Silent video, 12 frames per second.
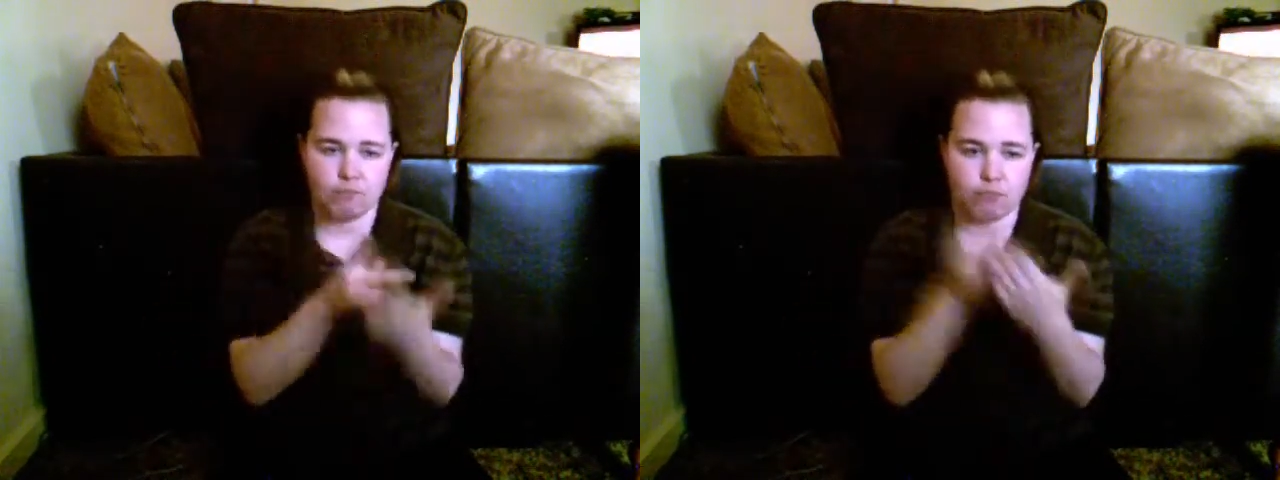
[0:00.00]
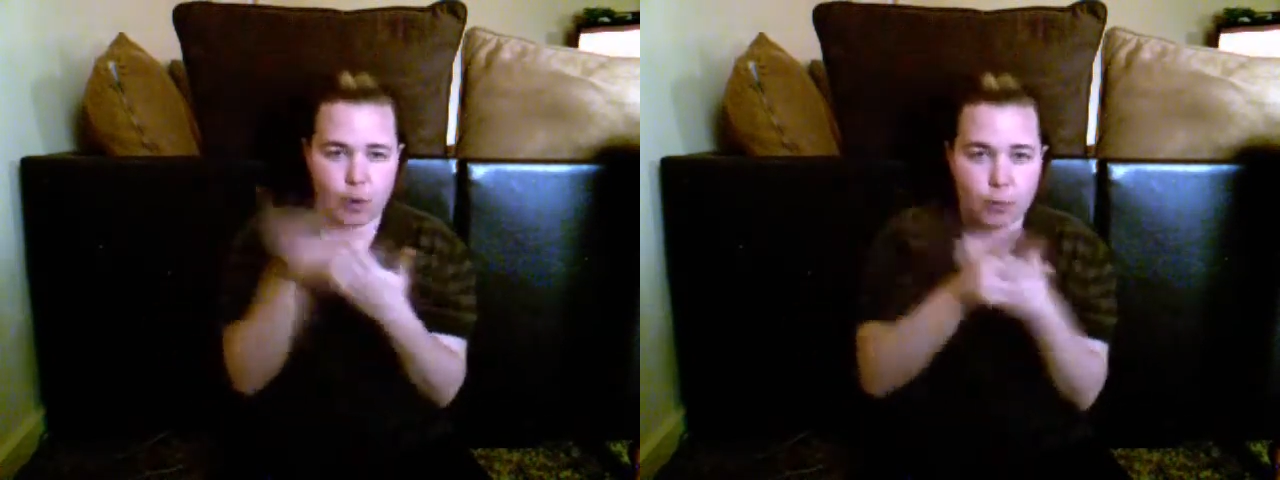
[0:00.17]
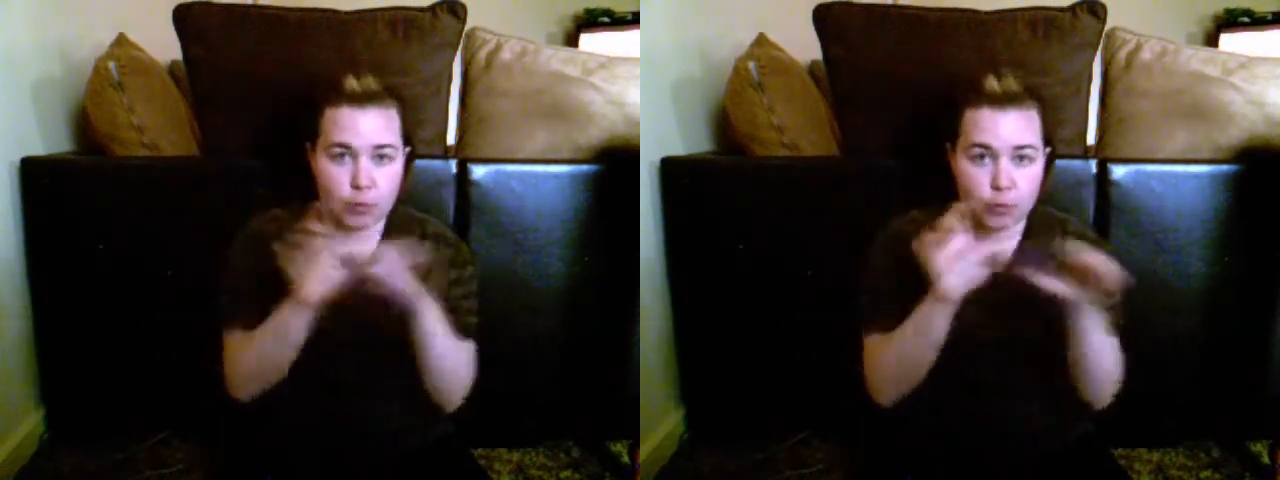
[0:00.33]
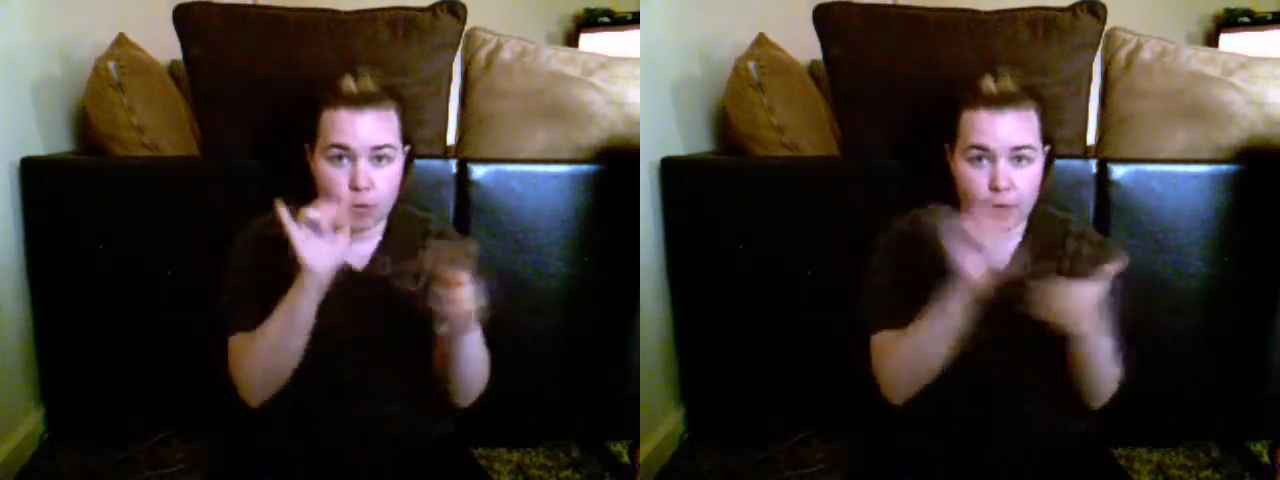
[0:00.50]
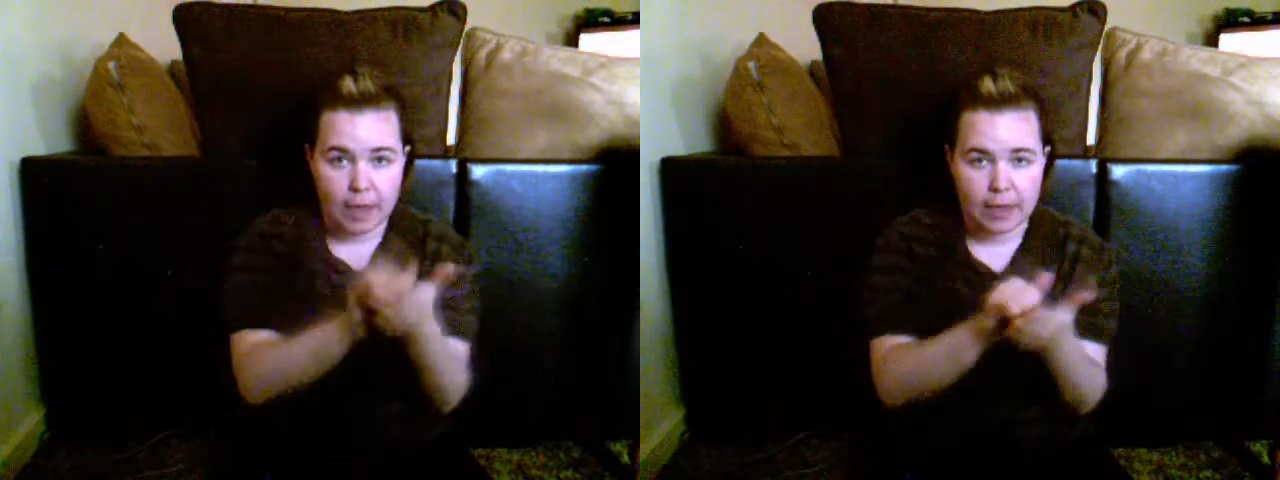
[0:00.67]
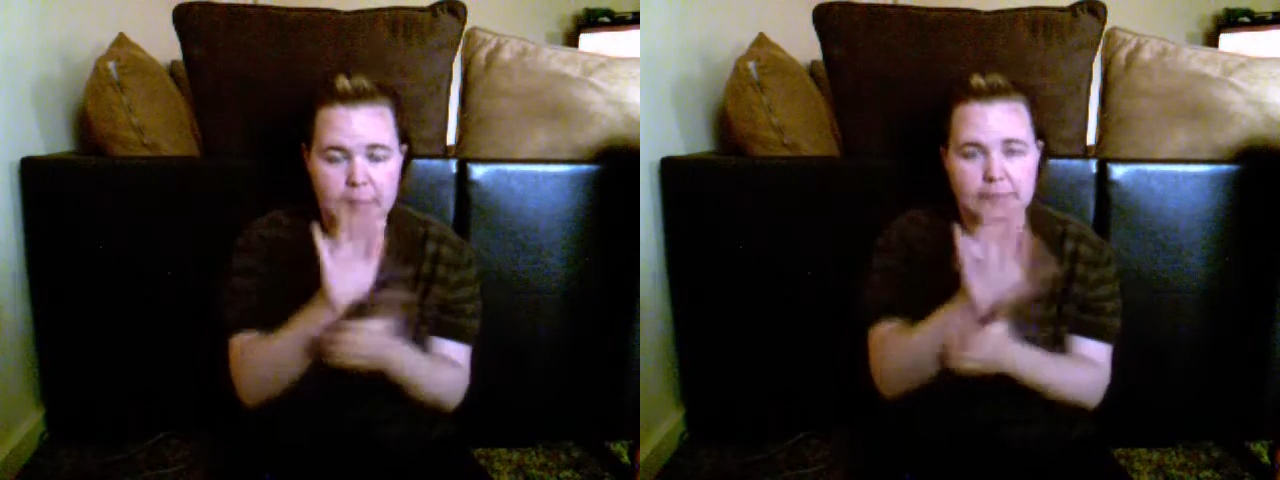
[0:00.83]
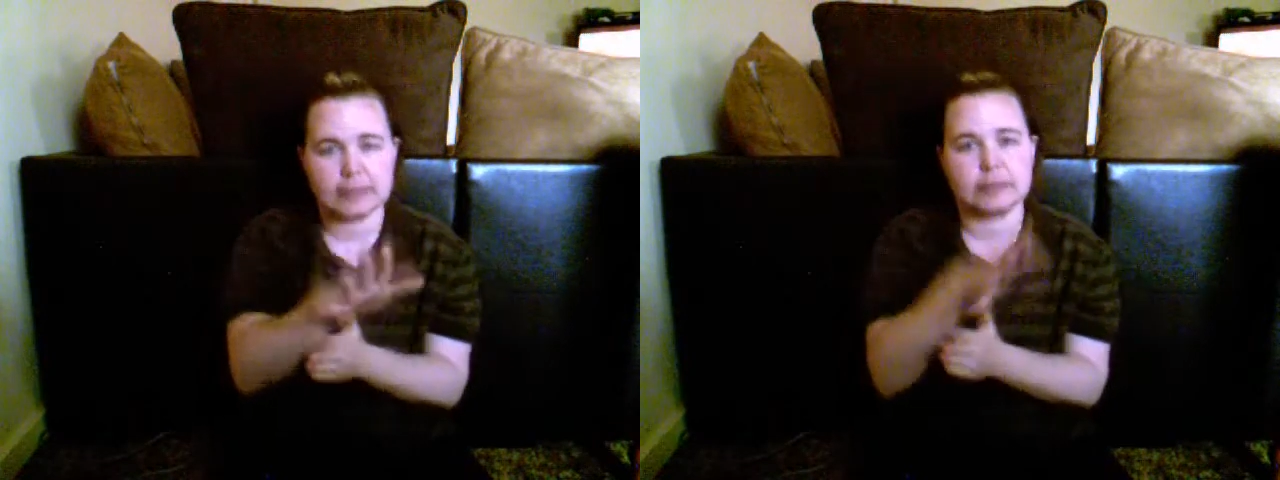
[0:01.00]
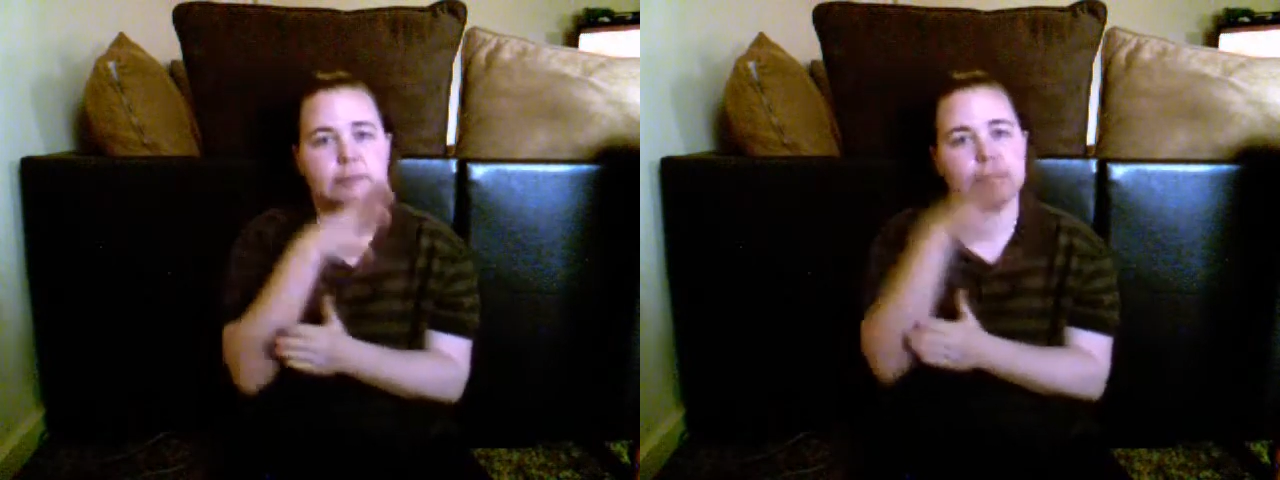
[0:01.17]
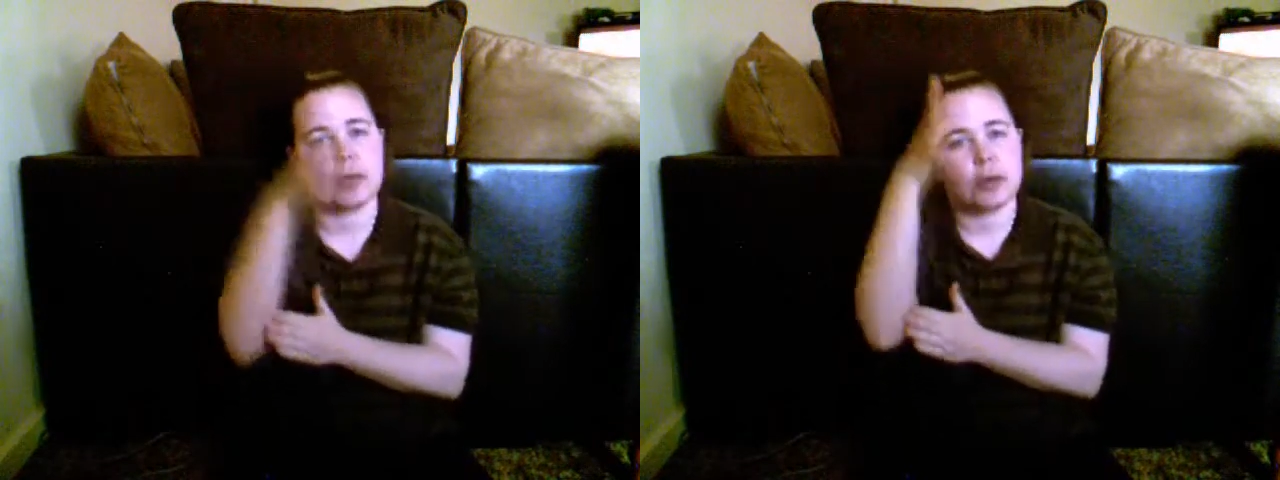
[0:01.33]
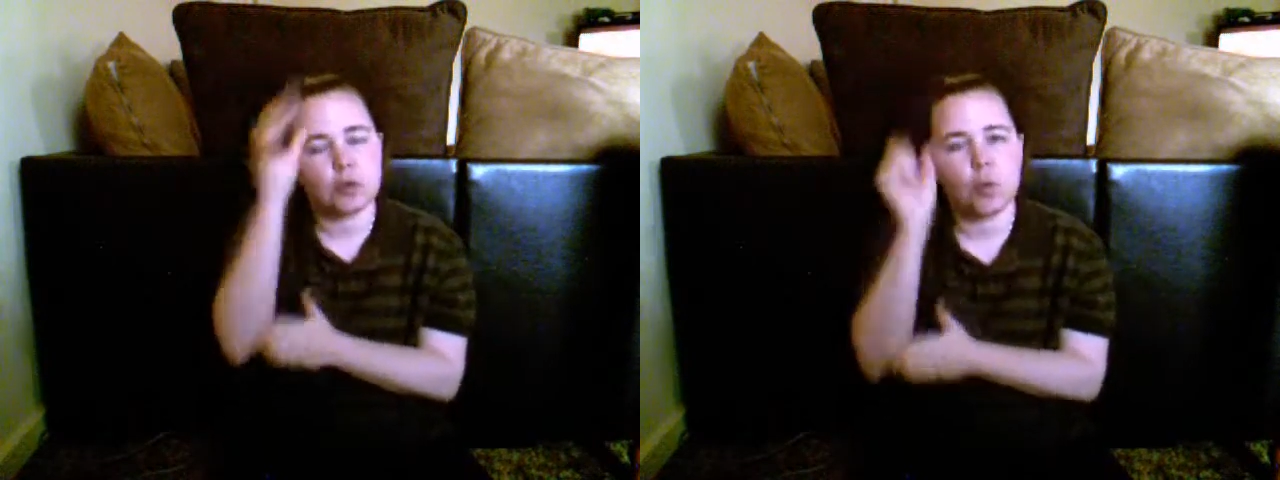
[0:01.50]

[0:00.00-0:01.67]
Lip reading: his parents or caregiver